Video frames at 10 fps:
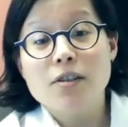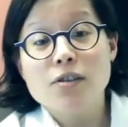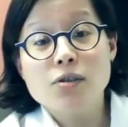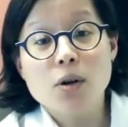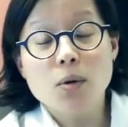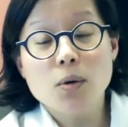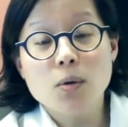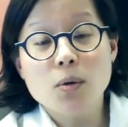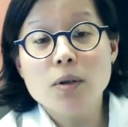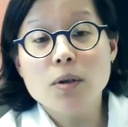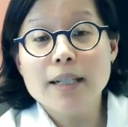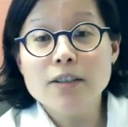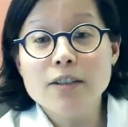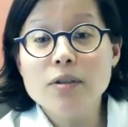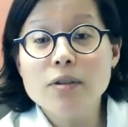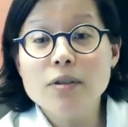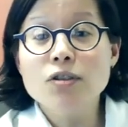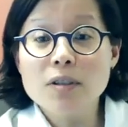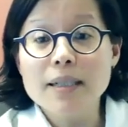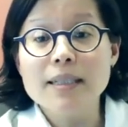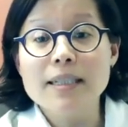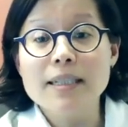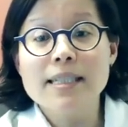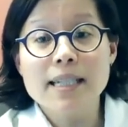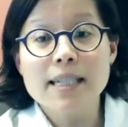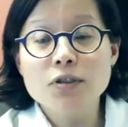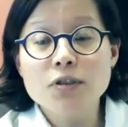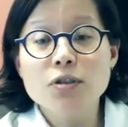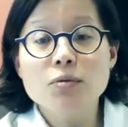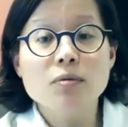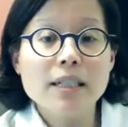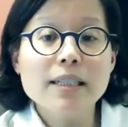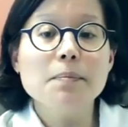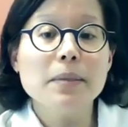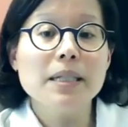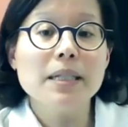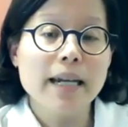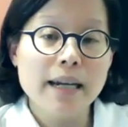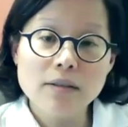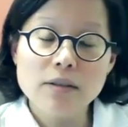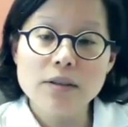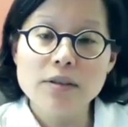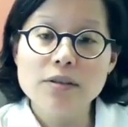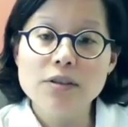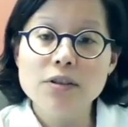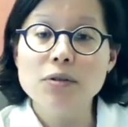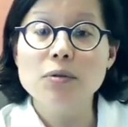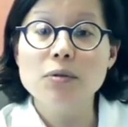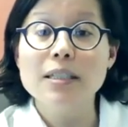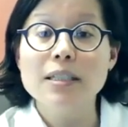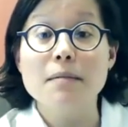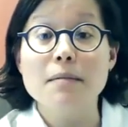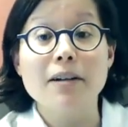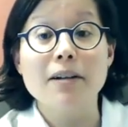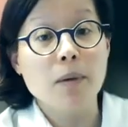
So, you know, the treatment itself should really be tailored to the amount of